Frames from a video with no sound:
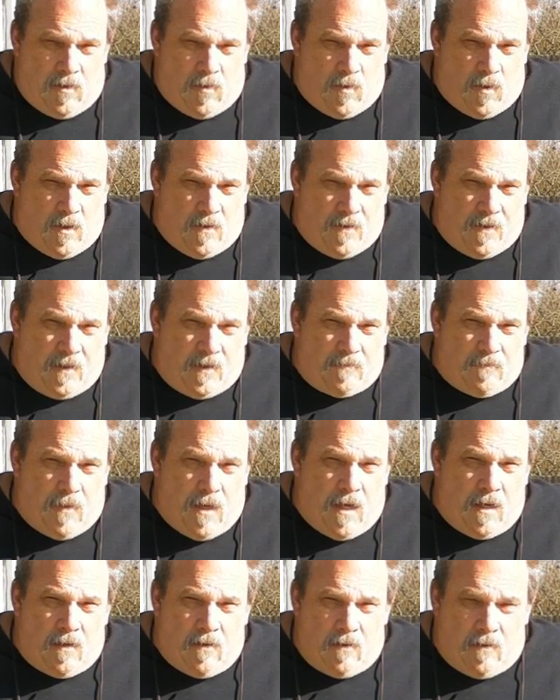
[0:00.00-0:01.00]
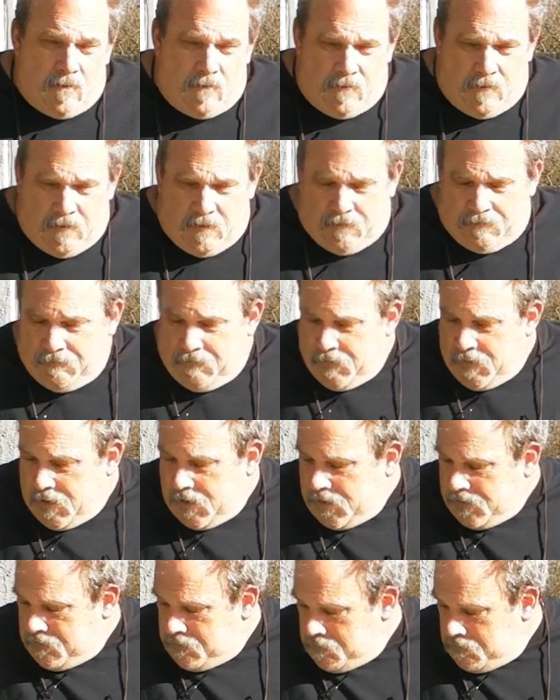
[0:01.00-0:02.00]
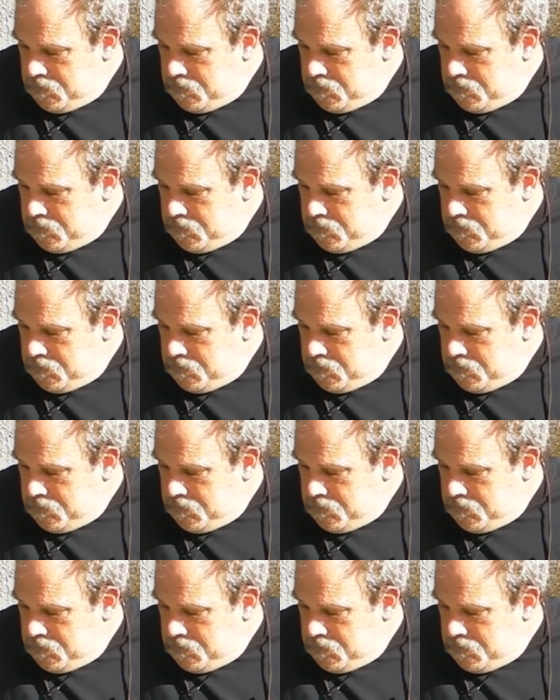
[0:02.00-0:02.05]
Where these the